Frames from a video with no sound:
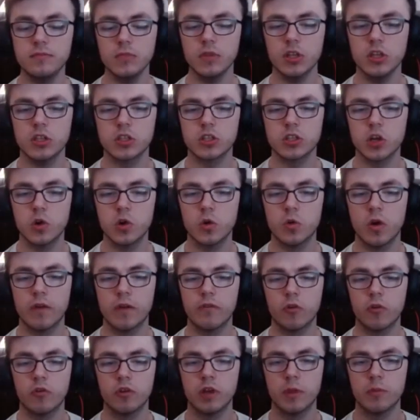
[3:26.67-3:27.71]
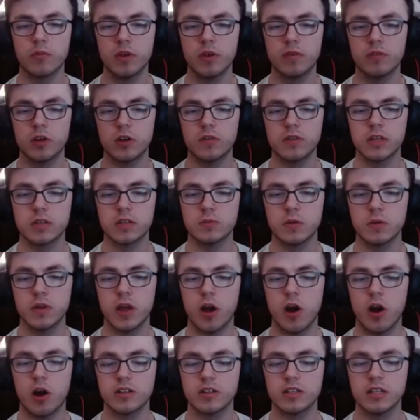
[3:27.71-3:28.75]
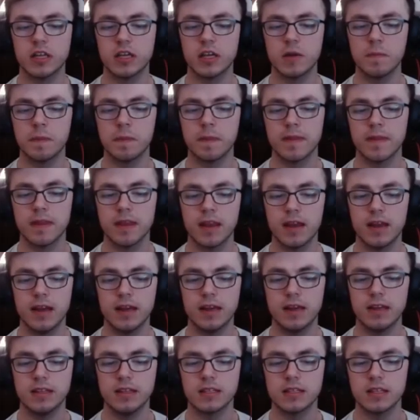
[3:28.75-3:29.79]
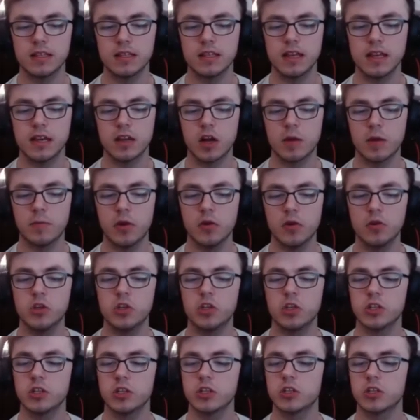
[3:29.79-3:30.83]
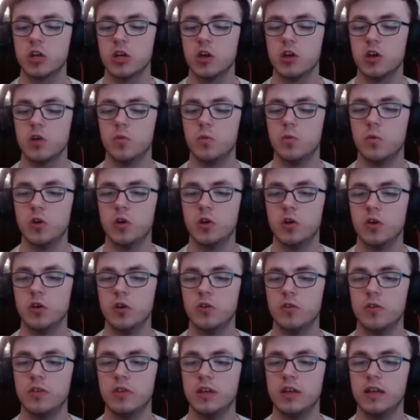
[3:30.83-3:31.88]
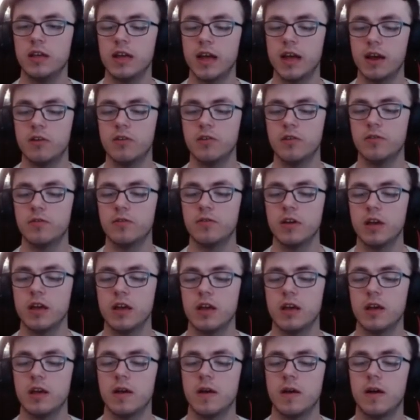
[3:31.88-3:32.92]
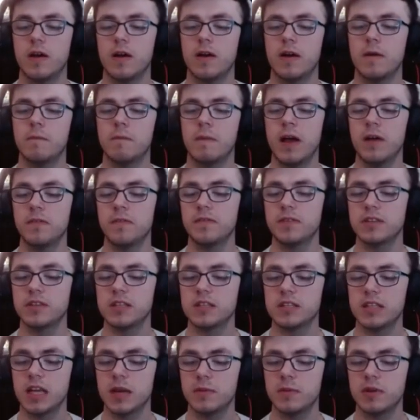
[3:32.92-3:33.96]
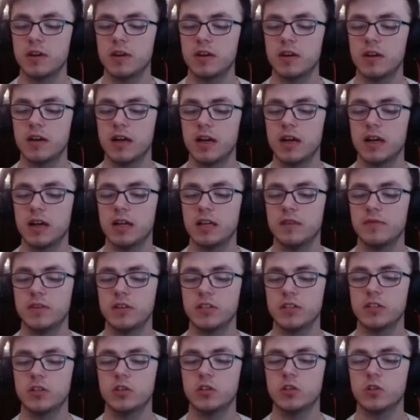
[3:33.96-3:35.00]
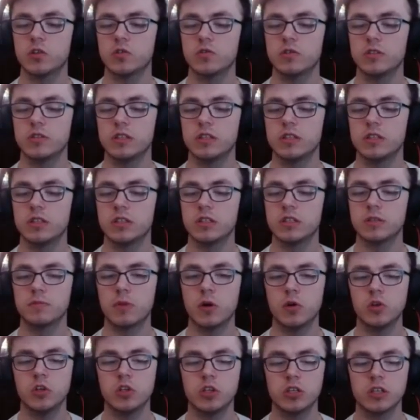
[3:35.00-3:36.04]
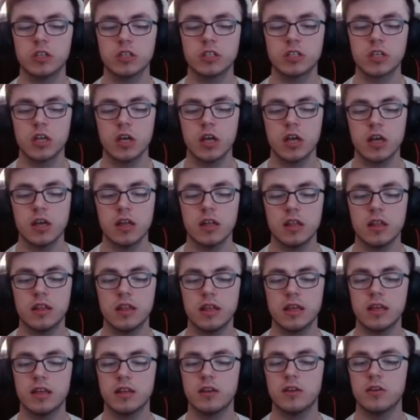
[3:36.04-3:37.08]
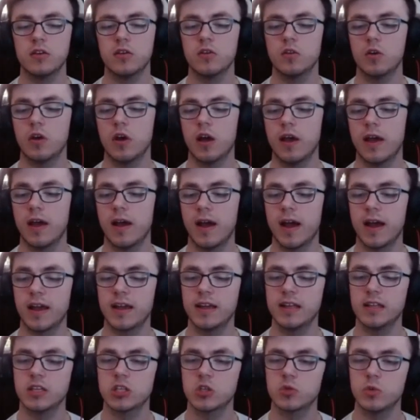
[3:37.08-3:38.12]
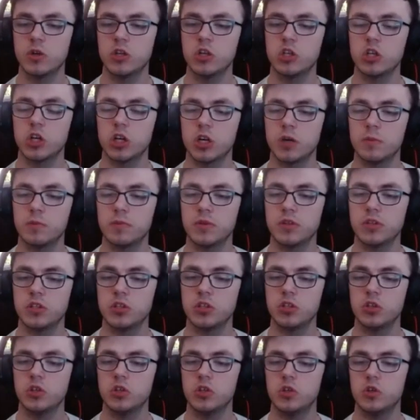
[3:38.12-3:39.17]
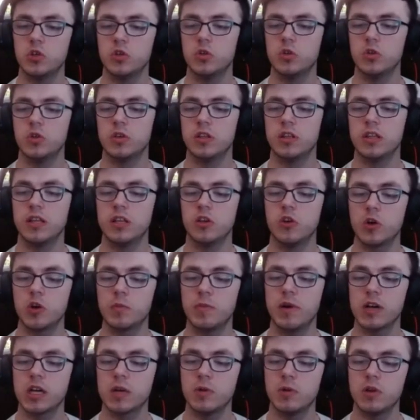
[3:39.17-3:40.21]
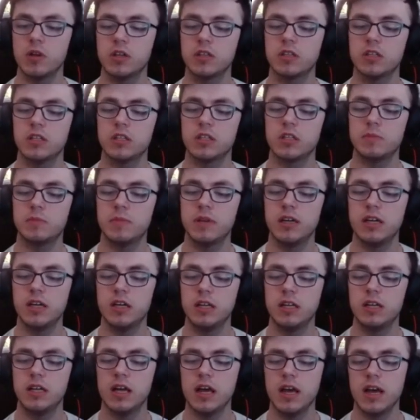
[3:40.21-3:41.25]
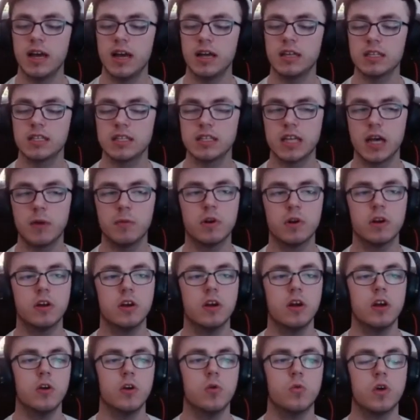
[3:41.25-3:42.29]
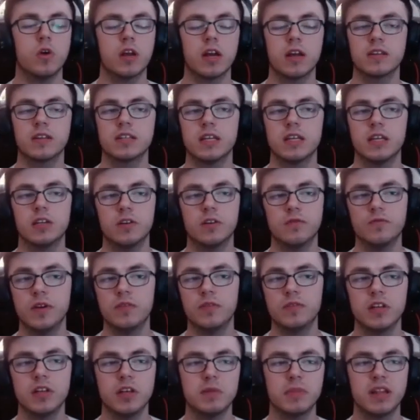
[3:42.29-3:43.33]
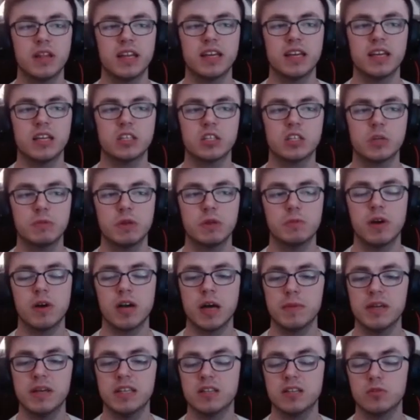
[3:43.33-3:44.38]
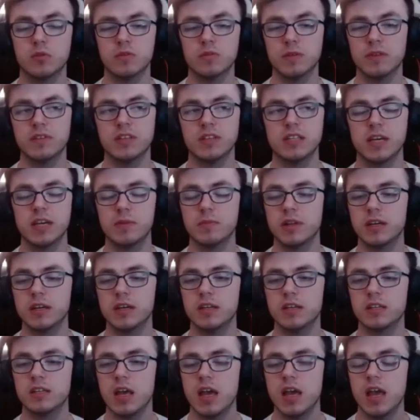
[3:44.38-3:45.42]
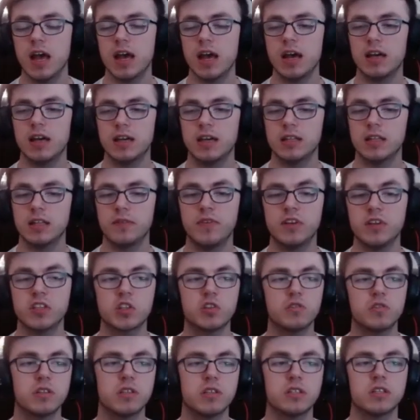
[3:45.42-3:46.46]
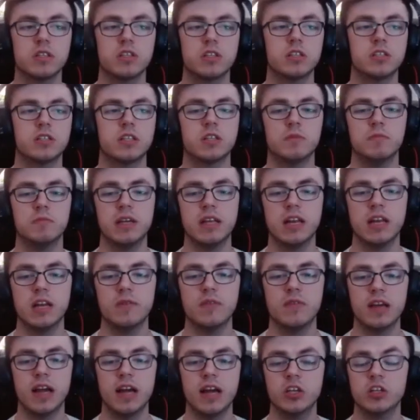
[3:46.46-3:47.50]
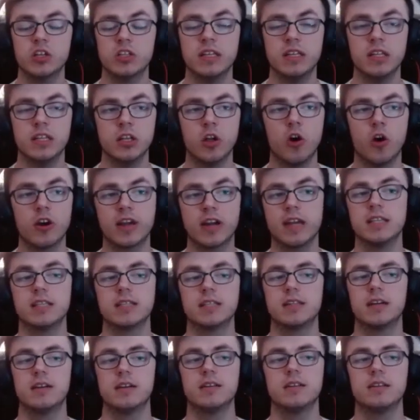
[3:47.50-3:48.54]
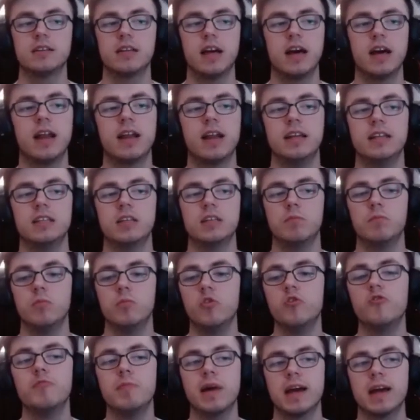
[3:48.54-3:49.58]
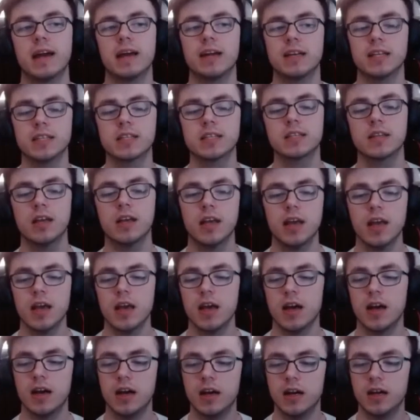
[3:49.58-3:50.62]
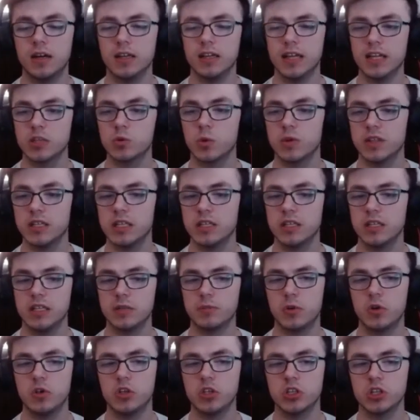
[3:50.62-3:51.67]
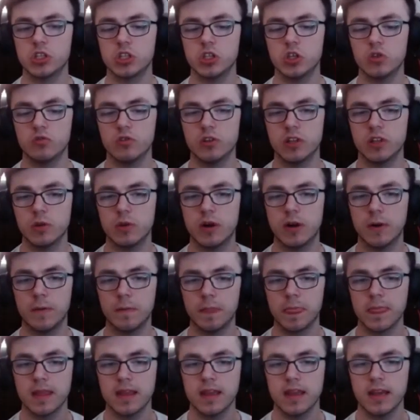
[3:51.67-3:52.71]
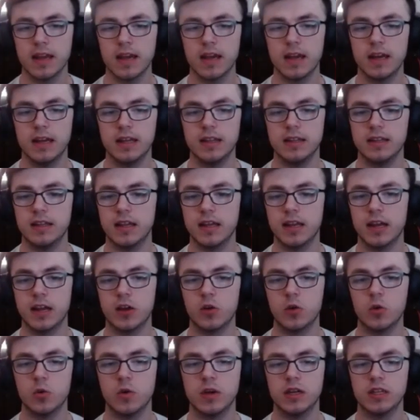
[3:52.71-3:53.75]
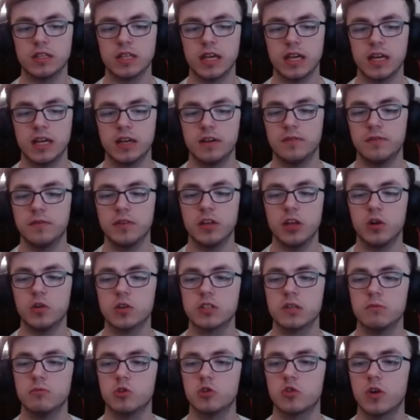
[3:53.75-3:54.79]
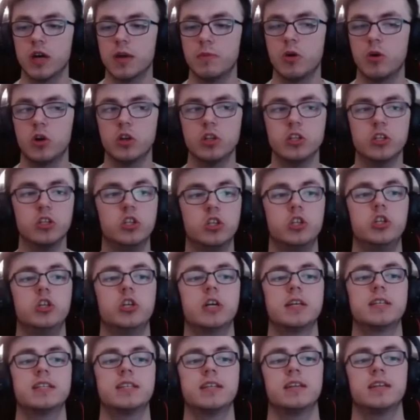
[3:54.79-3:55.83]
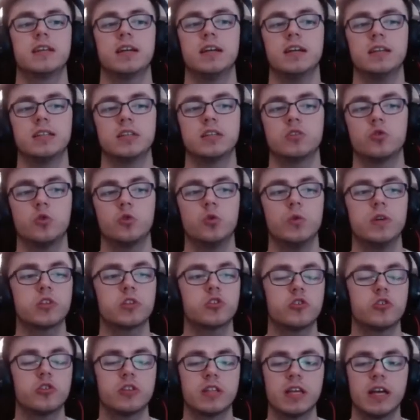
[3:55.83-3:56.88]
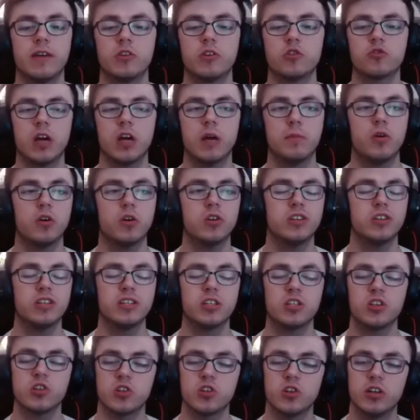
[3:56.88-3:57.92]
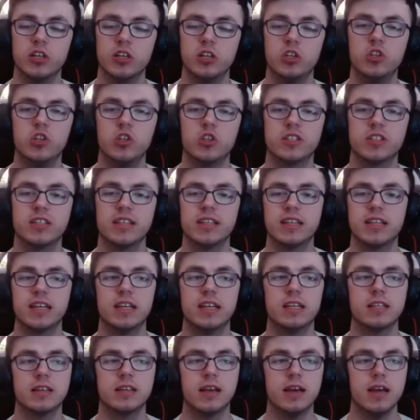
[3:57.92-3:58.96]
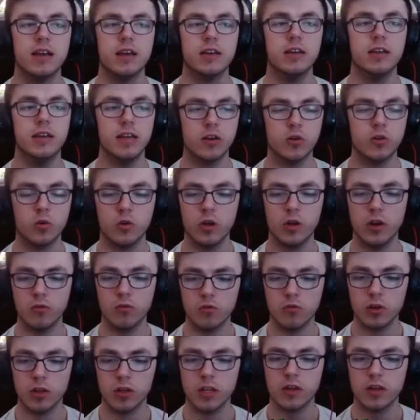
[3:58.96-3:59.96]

So I've already briefed over this, but yeah, Artanium, and then our potions with the health, stamina, and physical resistance potions. Then I can switch up to the knockback immunity, speed, and stamina when I say I got 15 players on me behind me, well, even 10 players, and the physical resistance just doesn't mean anything. I just need to not get stunned, and I need to move my ass. That's what these potions do really well. And then I always have, you know, some tripods just in case. It's always good to have a tripod slotted just in case you get caught in a really